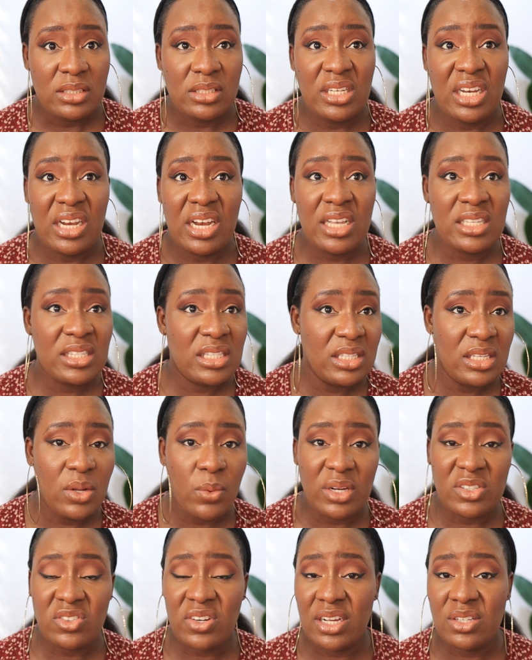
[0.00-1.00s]
The lesson they
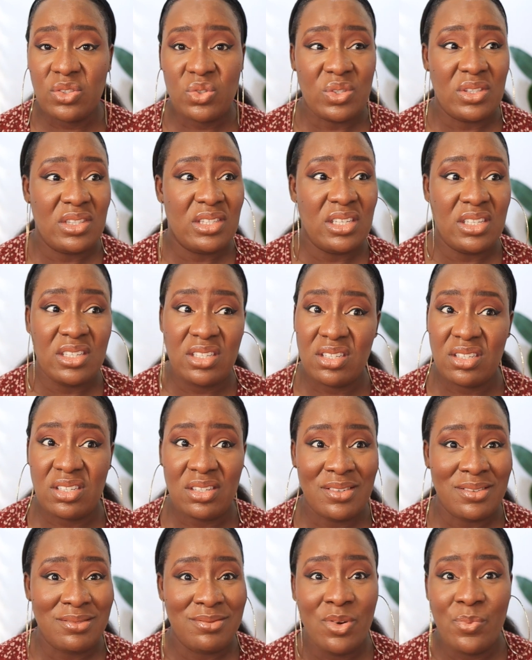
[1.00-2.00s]
were trying to teach,
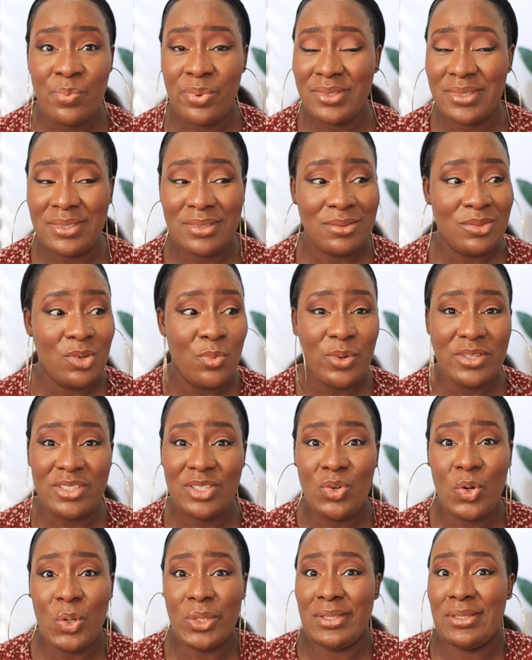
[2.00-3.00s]

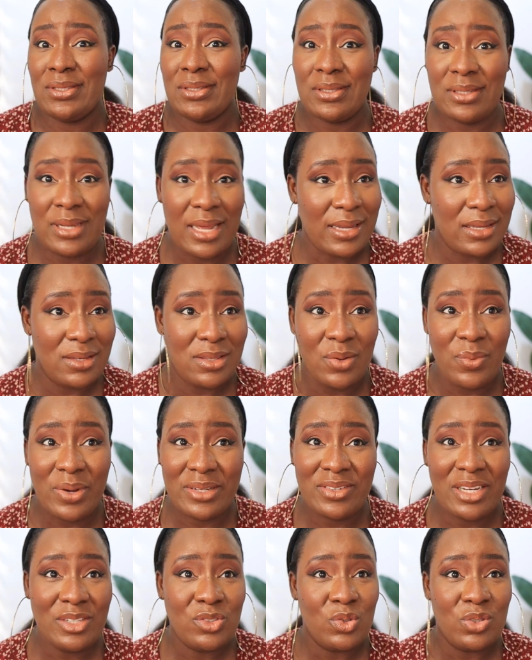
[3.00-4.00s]
nobody got it. Like, they
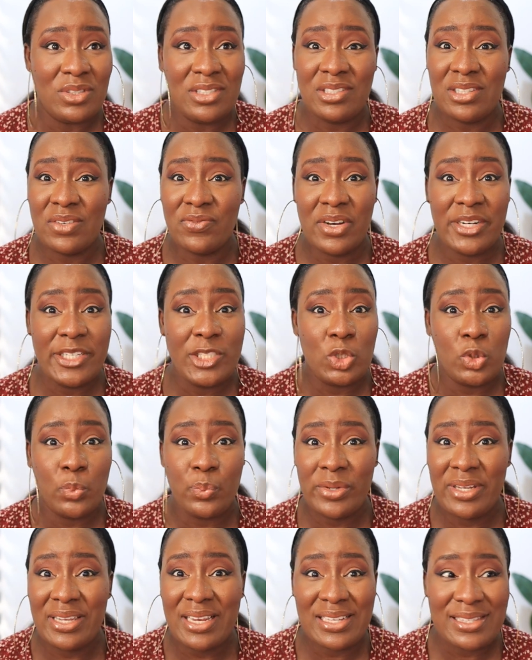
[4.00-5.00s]
were trying to teach a very
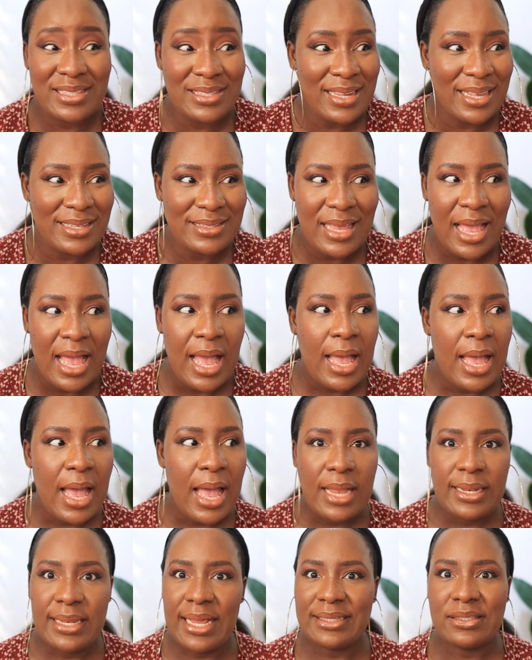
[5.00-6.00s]
stupid lesson that
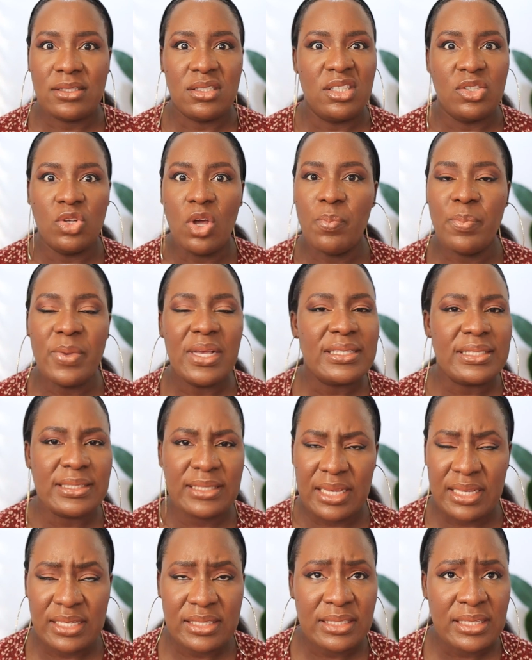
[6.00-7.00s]
did not make
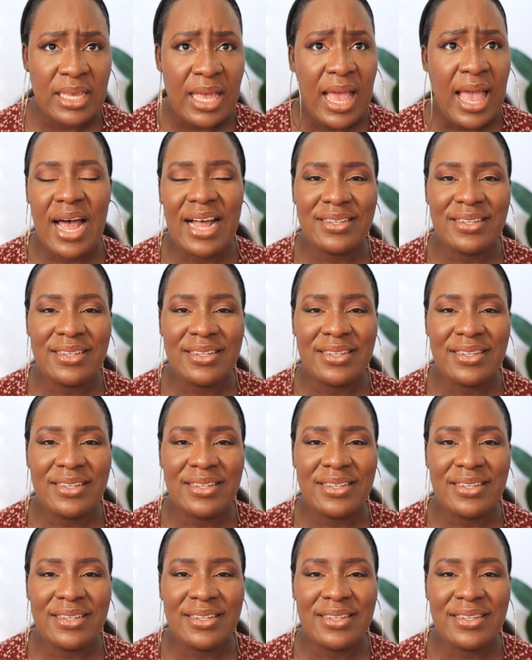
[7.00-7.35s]
sense.